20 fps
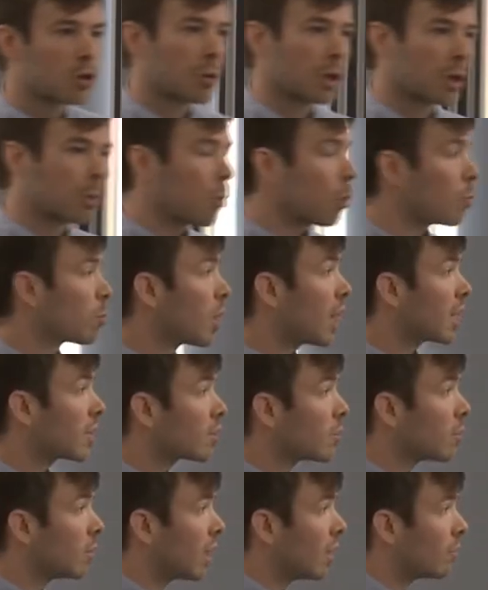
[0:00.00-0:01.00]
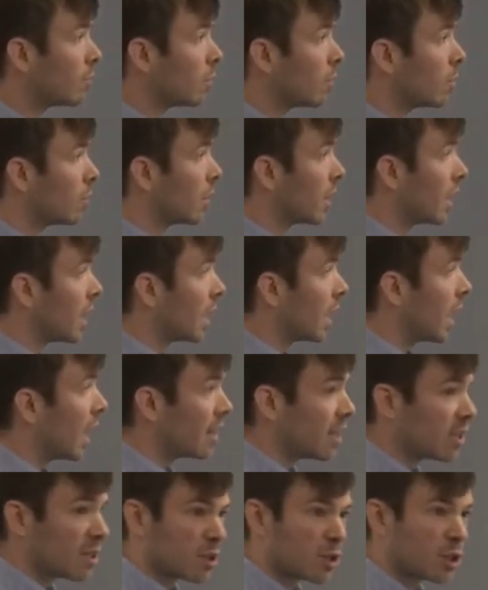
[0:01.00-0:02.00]
on a more practical level,
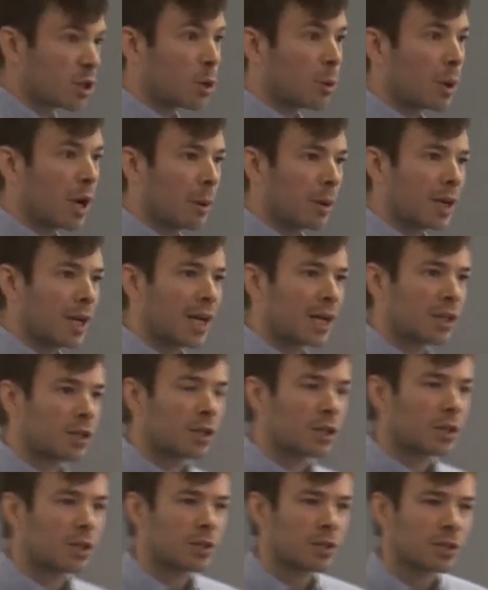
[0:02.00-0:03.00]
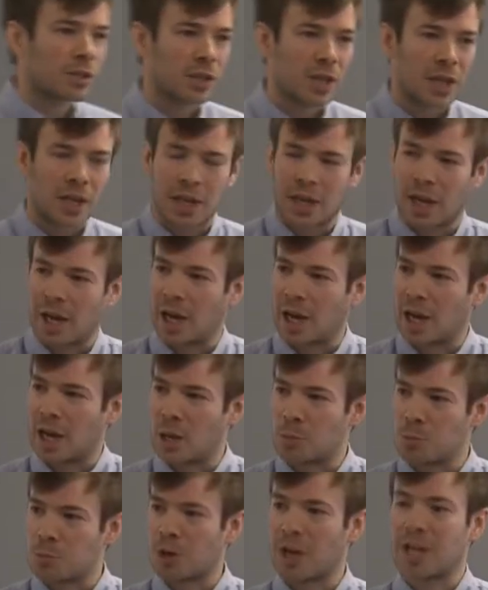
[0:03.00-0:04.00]
these are two-hour lectures.
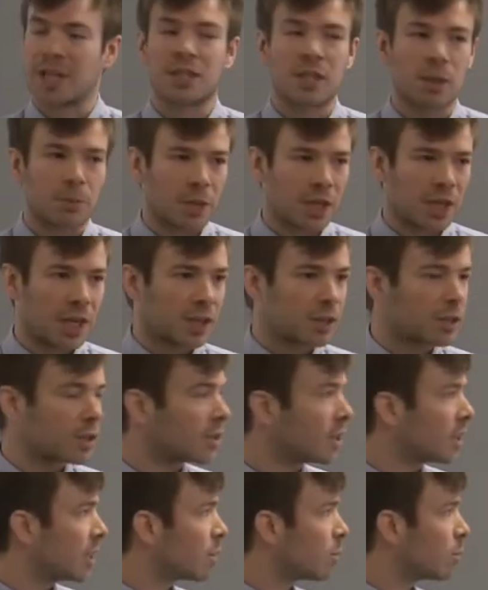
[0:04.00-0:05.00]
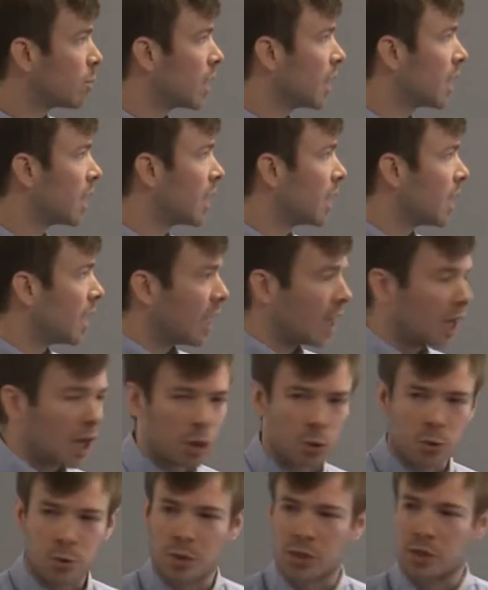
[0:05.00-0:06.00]
it breaks up the lectures a little bit. It
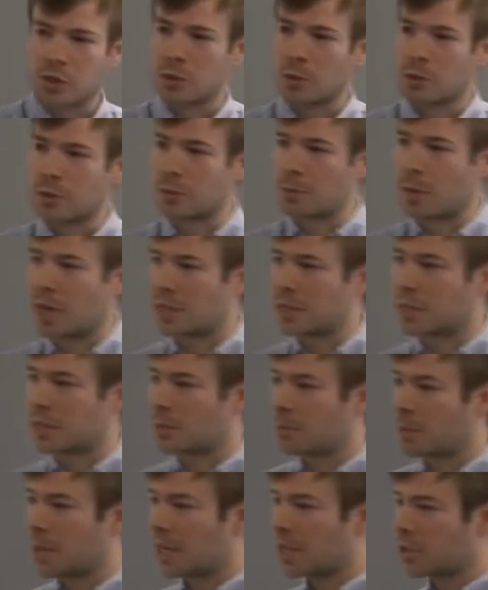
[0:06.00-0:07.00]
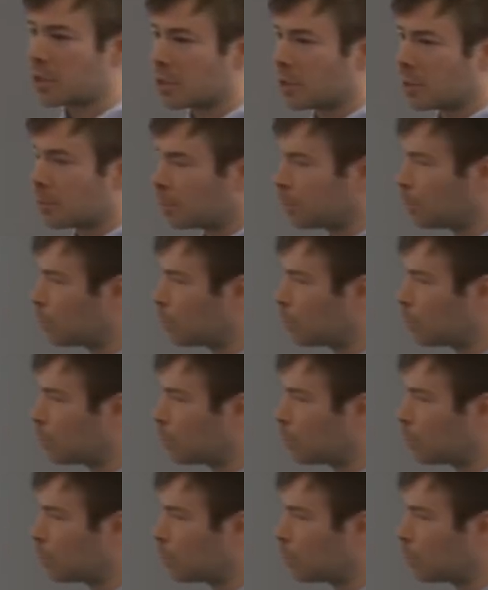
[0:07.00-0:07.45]
helps with students' participation.